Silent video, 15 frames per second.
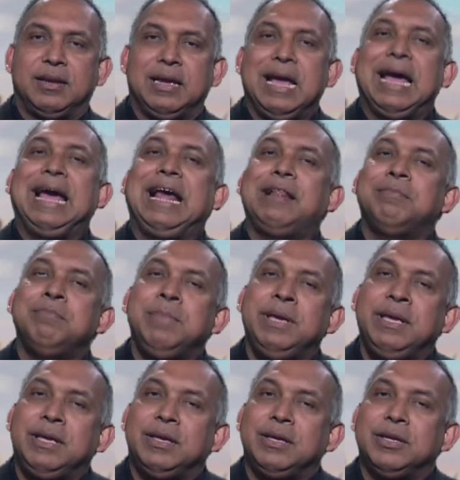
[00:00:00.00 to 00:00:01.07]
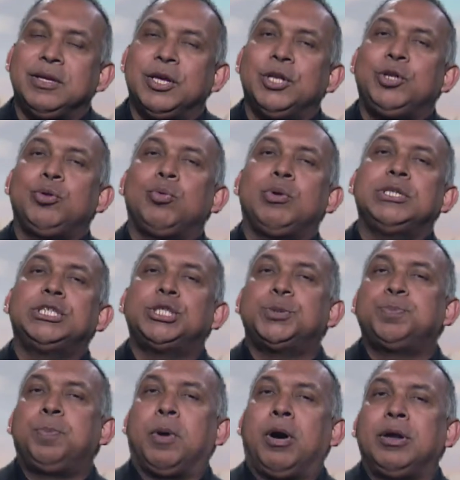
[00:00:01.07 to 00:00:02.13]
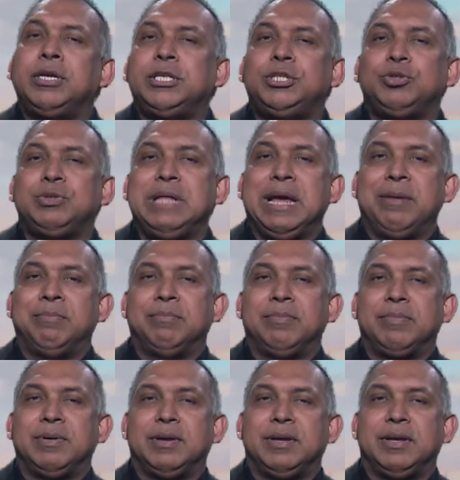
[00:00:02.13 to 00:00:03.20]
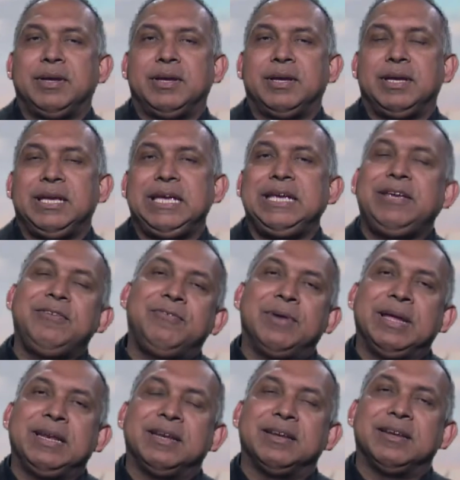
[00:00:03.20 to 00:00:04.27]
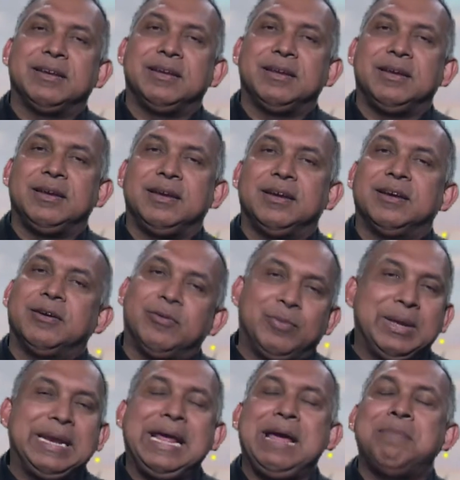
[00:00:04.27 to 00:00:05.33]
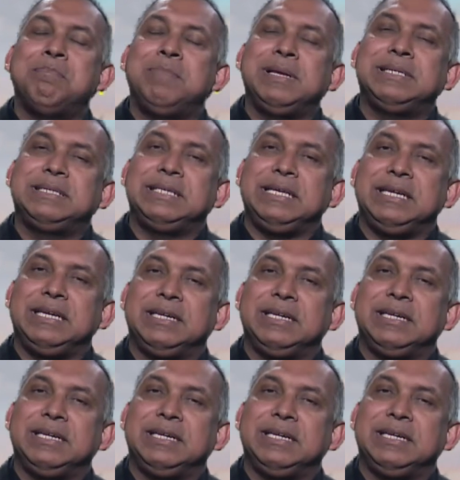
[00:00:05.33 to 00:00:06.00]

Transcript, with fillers: Help me to respond to them even when I am busy.